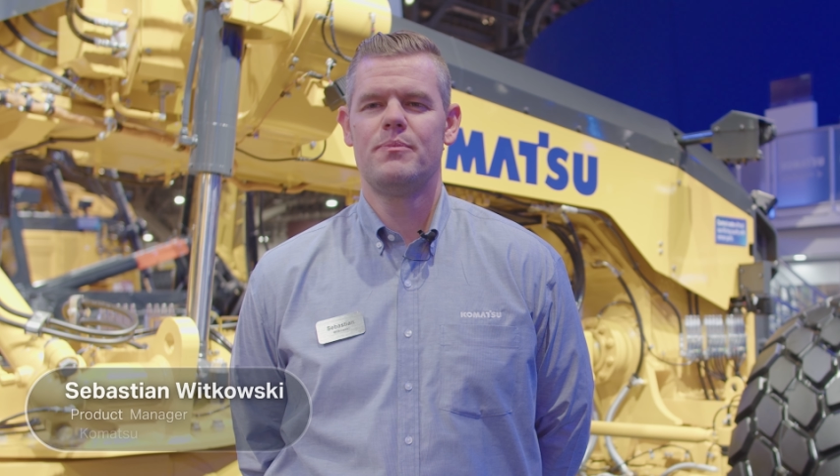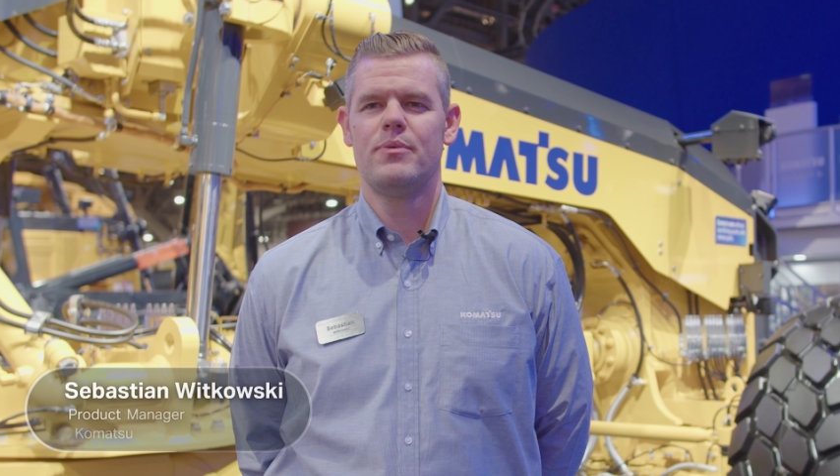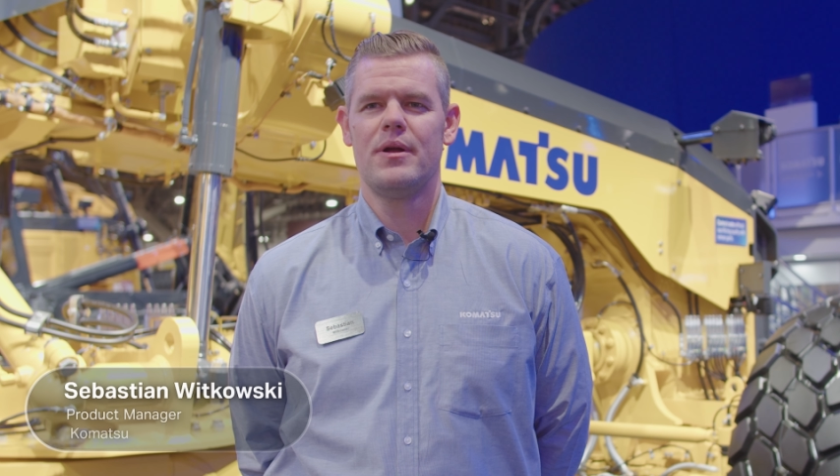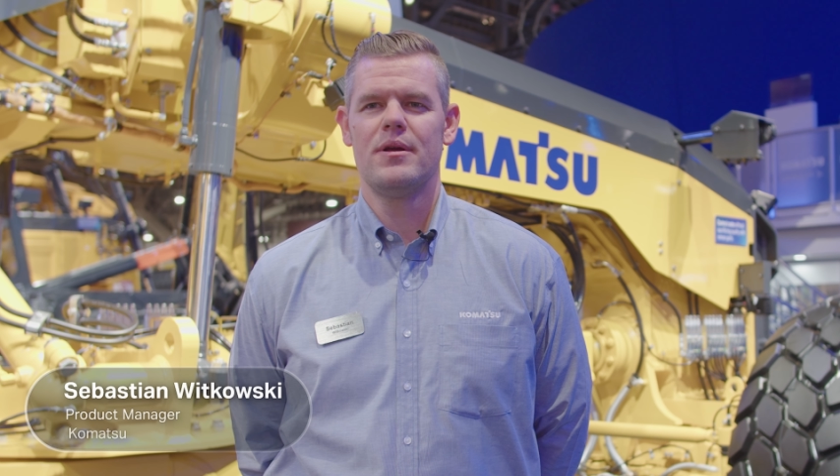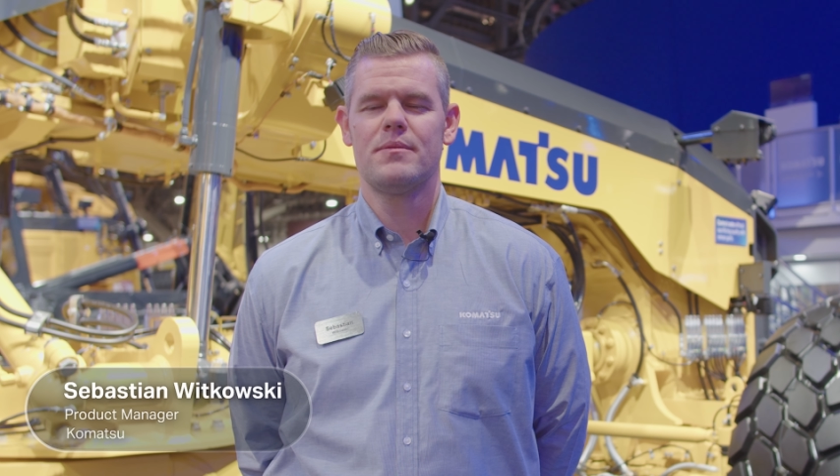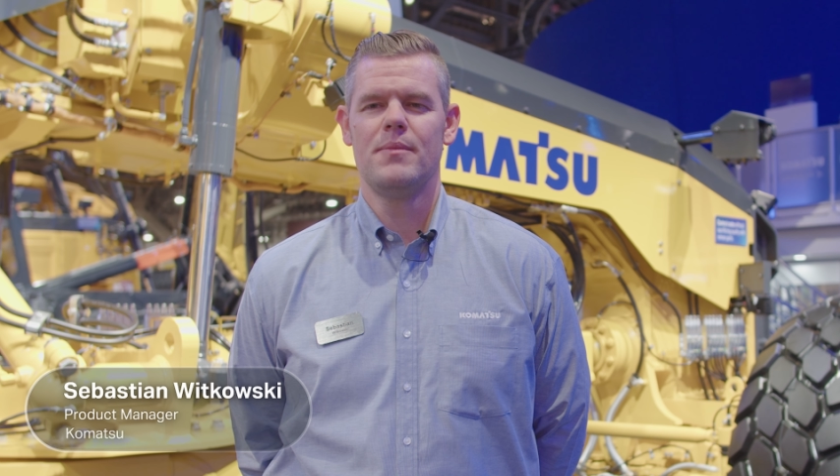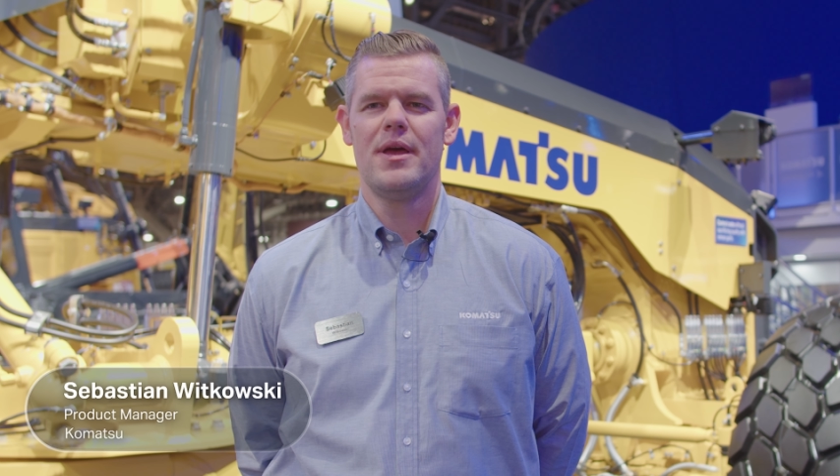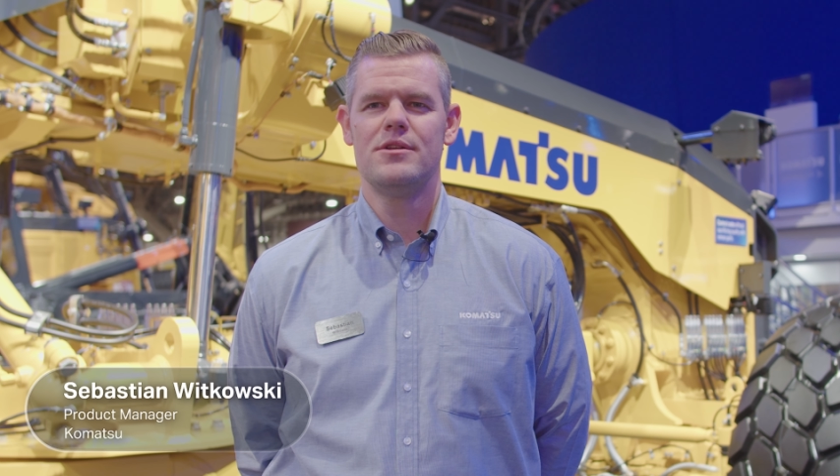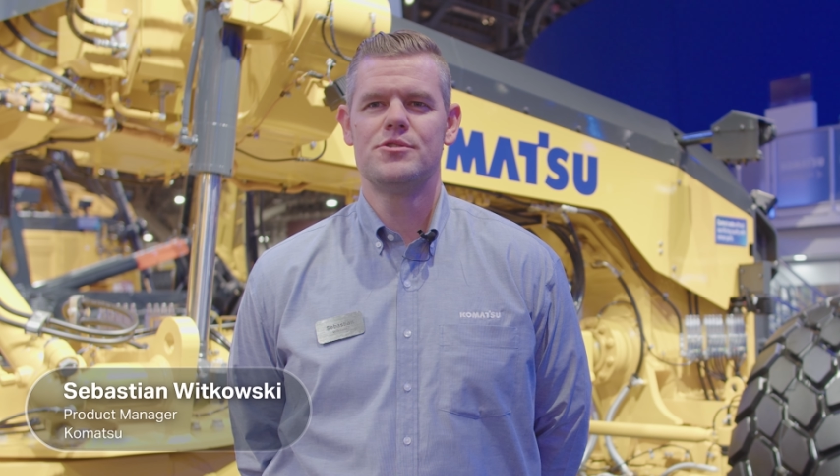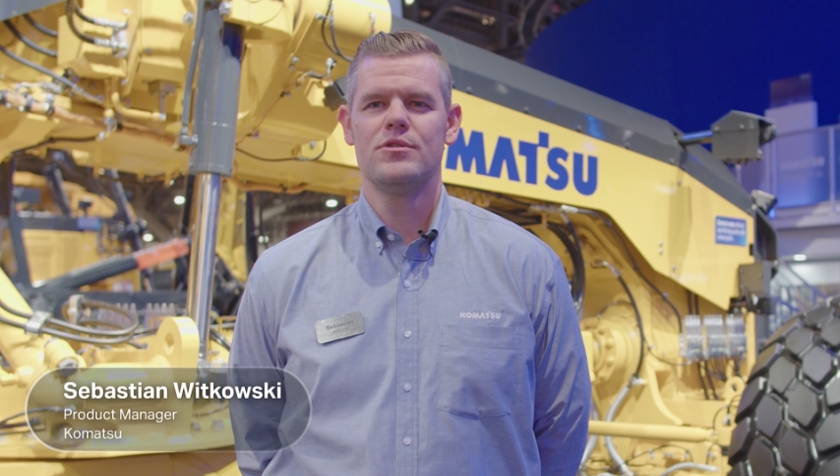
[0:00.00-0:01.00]
Product
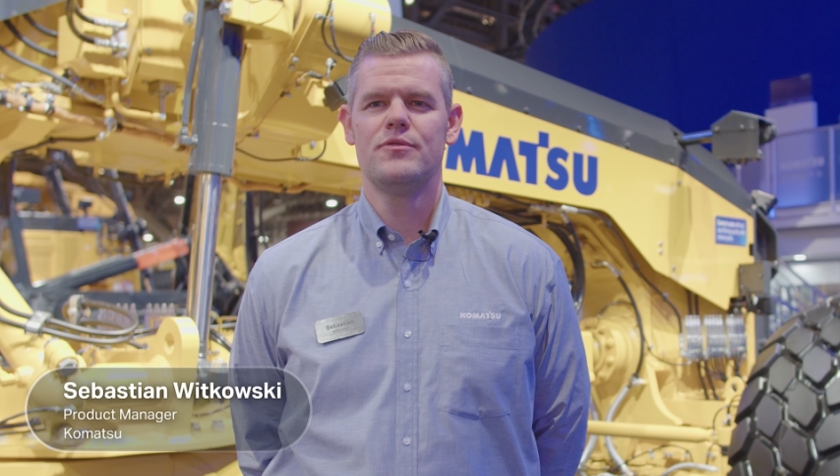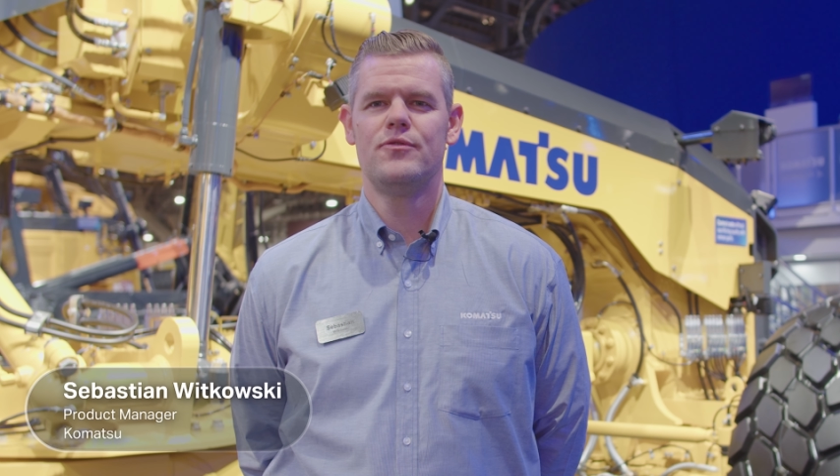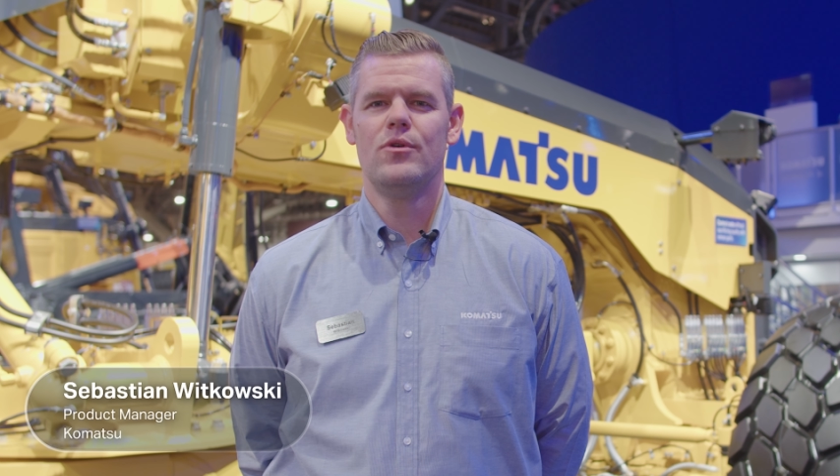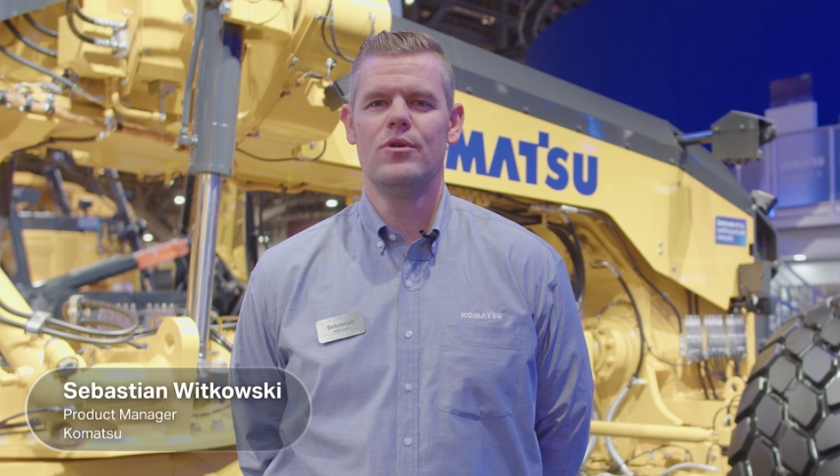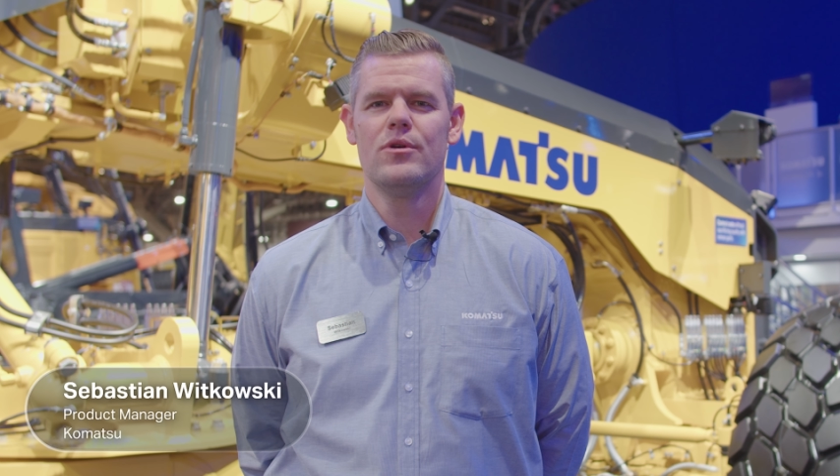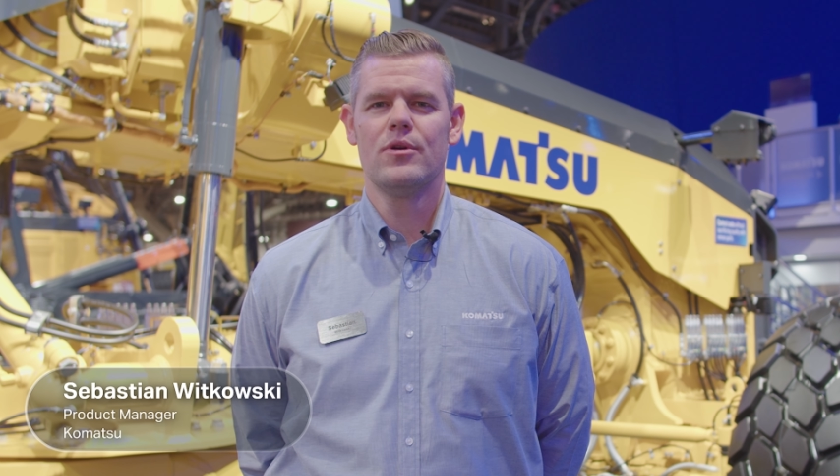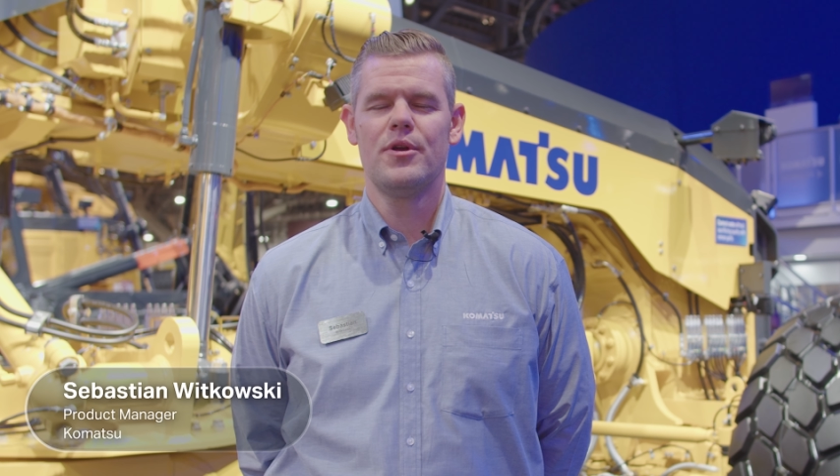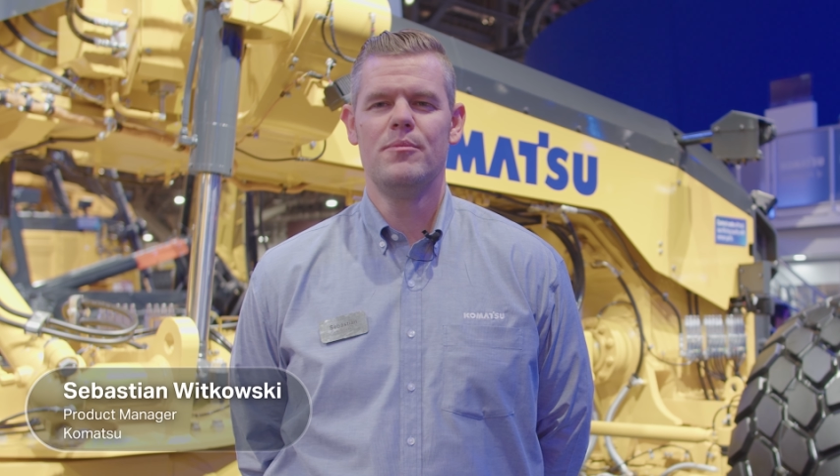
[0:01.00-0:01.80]
Manager for